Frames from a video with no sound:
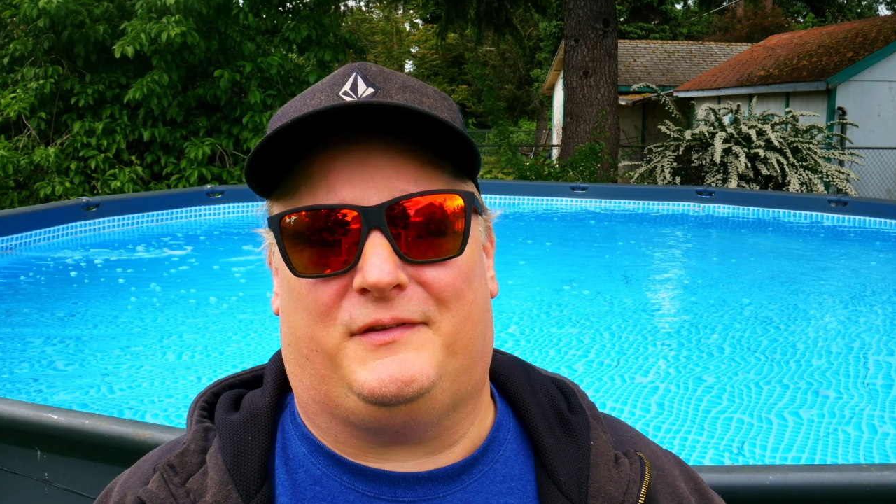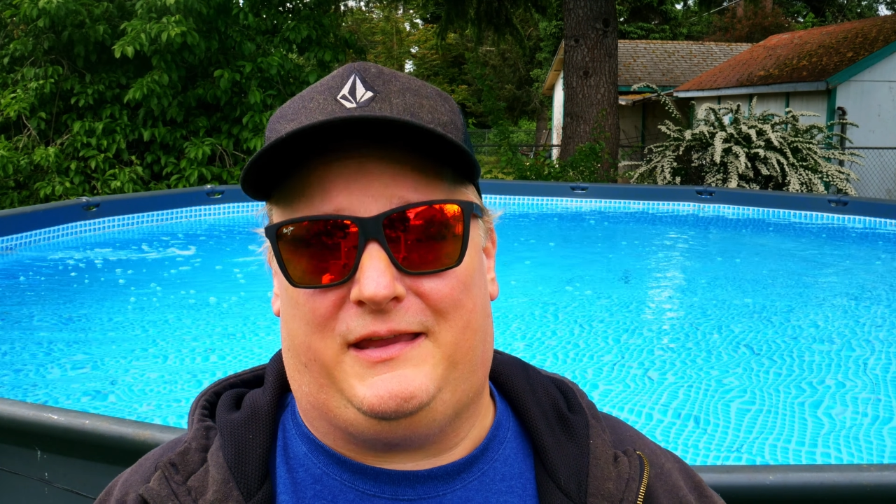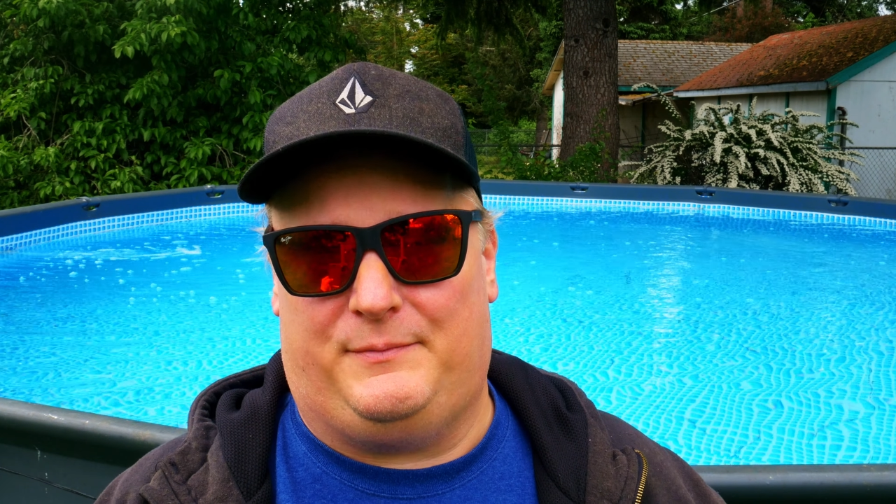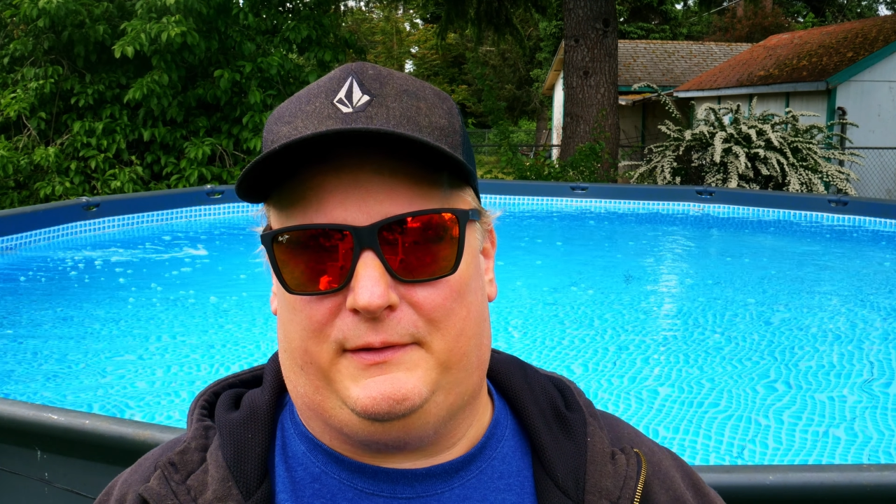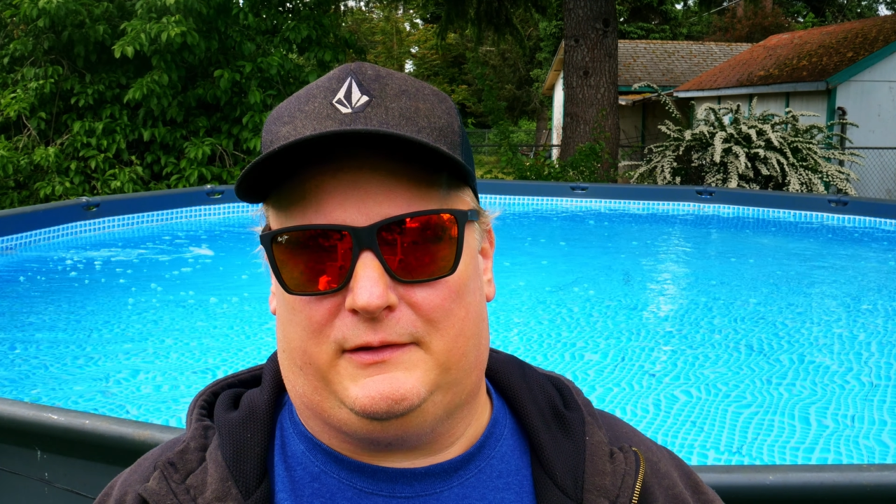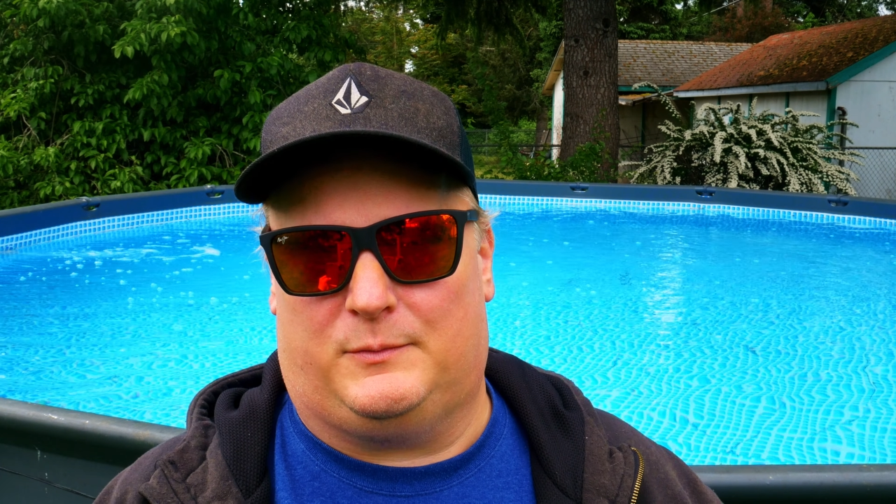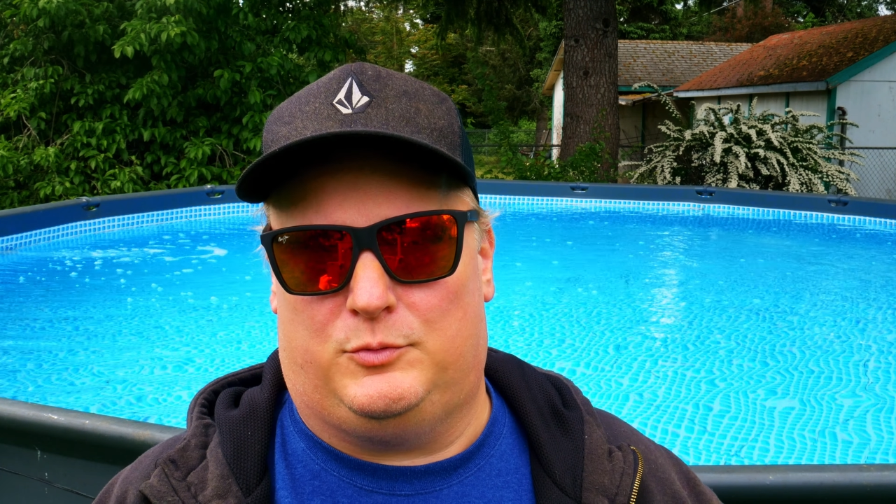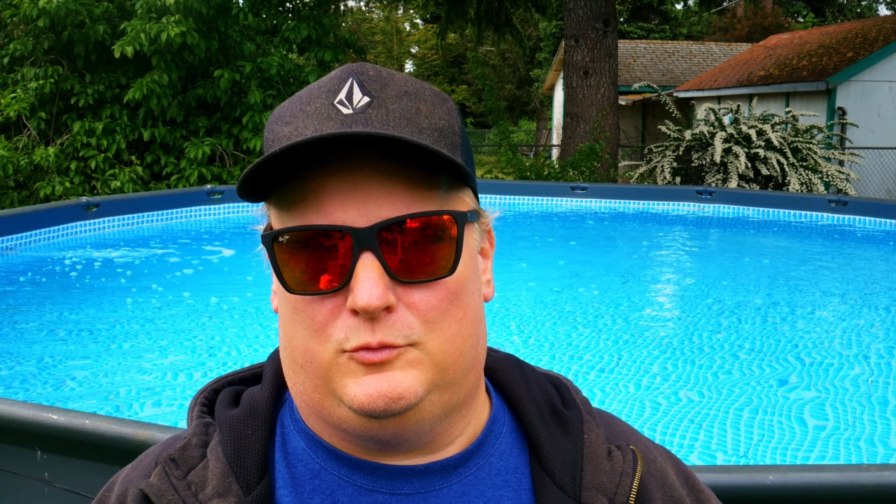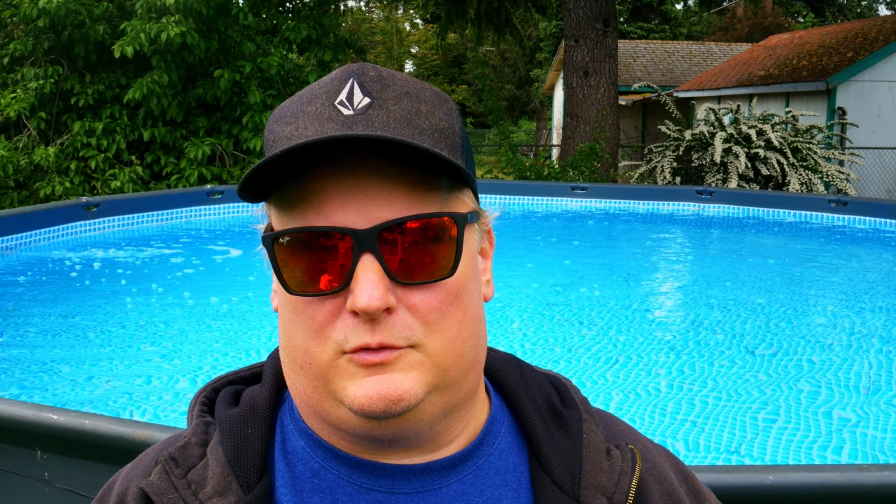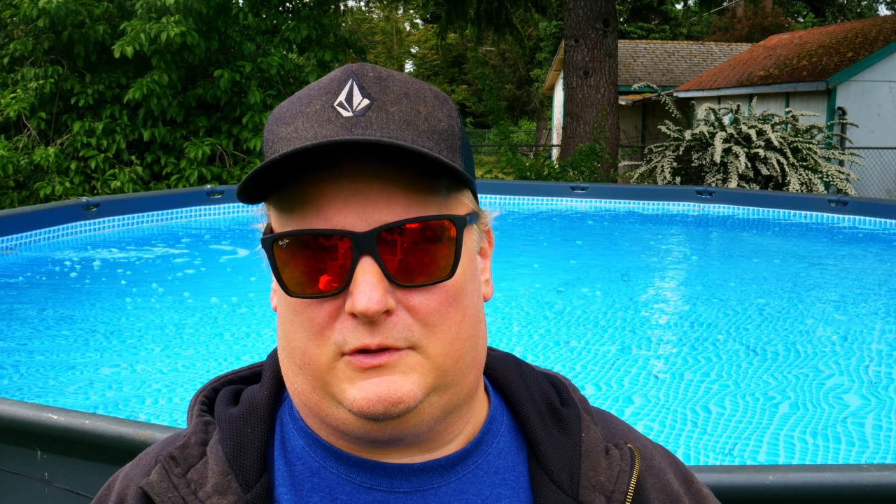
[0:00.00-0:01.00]
keeping their
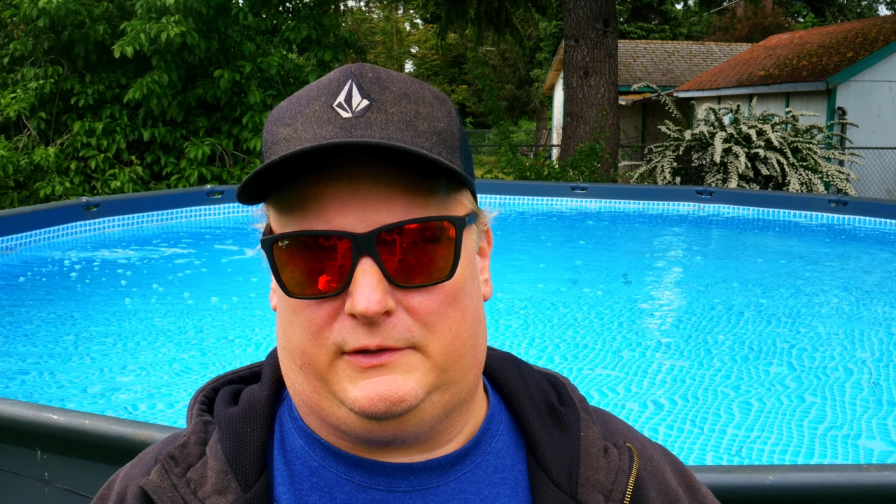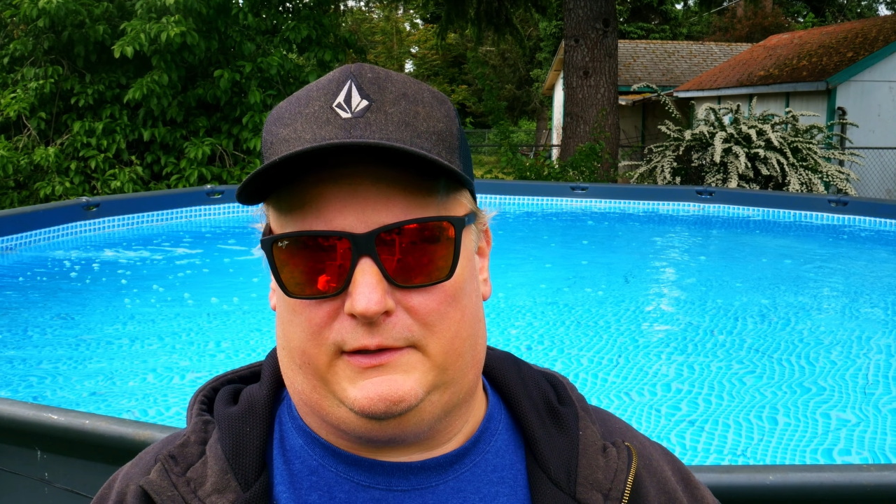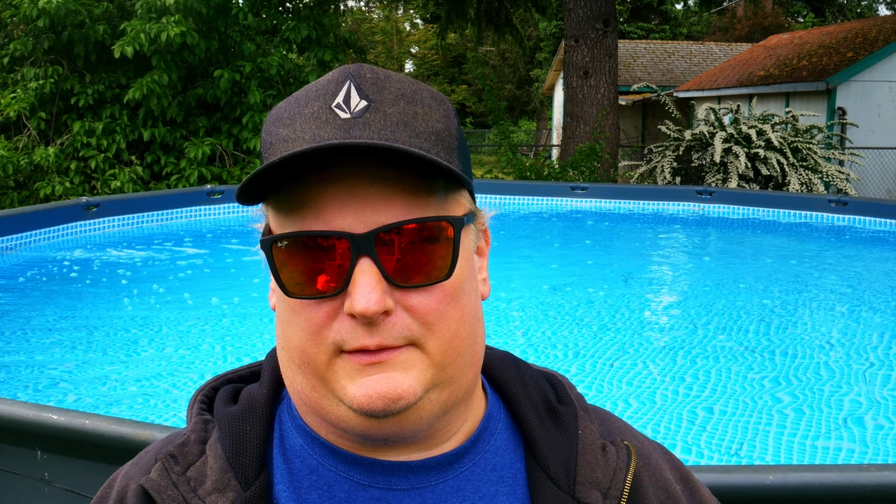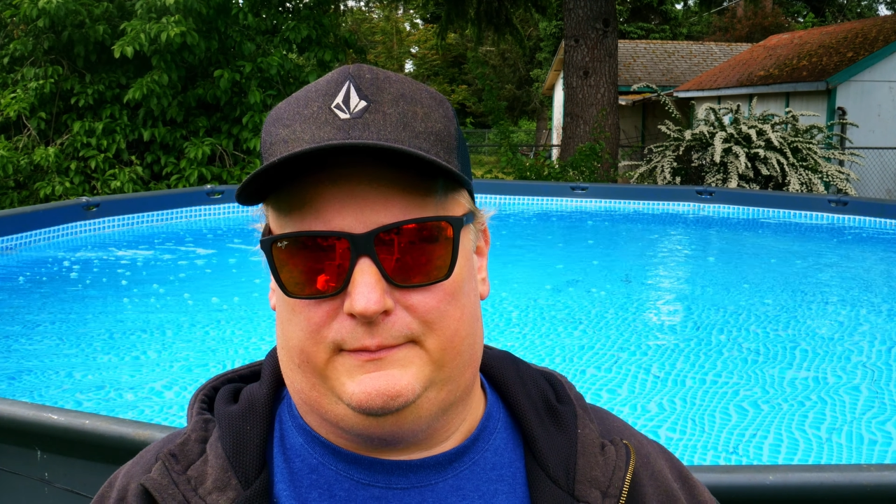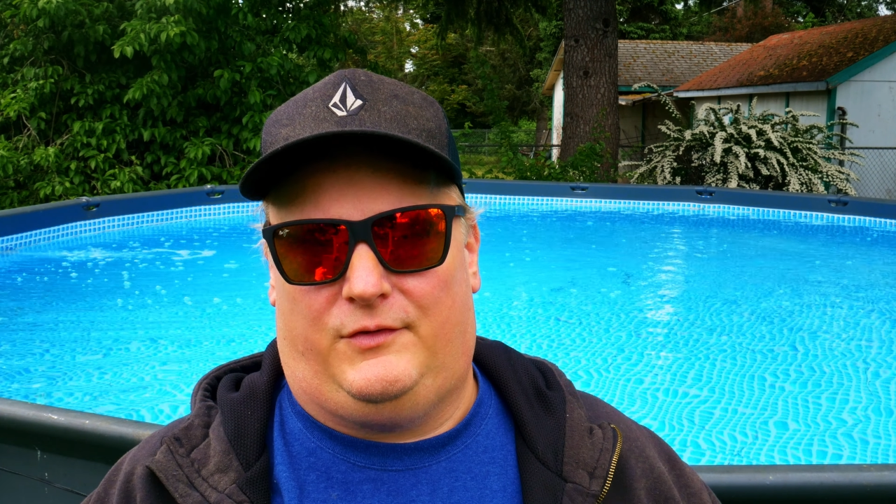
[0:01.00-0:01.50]
pool clear.